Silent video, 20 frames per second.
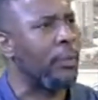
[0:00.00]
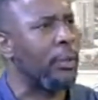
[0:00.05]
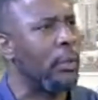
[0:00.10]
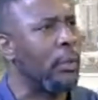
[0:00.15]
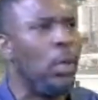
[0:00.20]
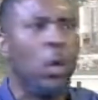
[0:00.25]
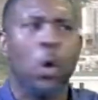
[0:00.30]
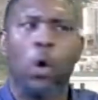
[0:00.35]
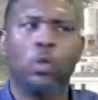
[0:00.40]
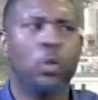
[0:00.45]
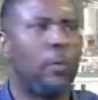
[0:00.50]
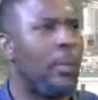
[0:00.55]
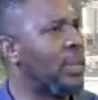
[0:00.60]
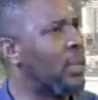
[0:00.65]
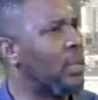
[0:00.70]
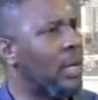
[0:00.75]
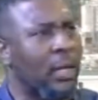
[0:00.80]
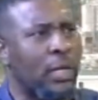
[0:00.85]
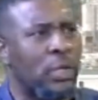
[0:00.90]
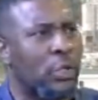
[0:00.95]

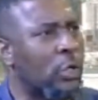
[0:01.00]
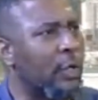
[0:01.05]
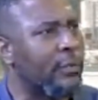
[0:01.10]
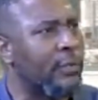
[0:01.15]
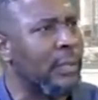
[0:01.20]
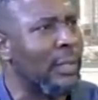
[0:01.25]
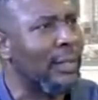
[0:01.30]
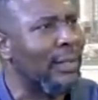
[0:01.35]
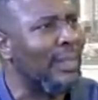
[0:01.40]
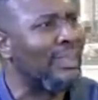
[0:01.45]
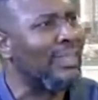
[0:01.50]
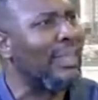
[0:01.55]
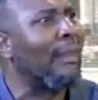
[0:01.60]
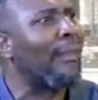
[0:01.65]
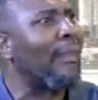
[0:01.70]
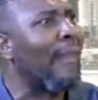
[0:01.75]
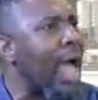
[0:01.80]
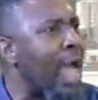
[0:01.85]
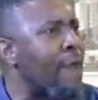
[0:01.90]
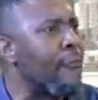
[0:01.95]
automatically solve the thing. That's a
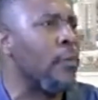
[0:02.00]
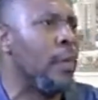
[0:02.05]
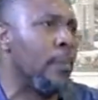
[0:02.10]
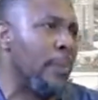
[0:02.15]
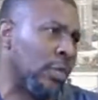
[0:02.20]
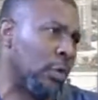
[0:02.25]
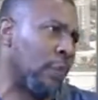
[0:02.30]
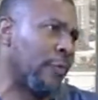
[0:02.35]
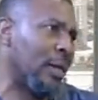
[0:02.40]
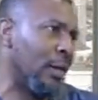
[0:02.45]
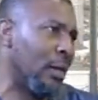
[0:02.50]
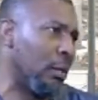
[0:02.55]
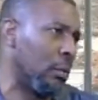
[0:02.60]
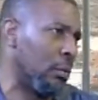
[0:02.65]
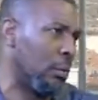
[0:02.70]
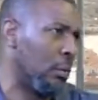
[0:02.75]
lie from the pit of hell.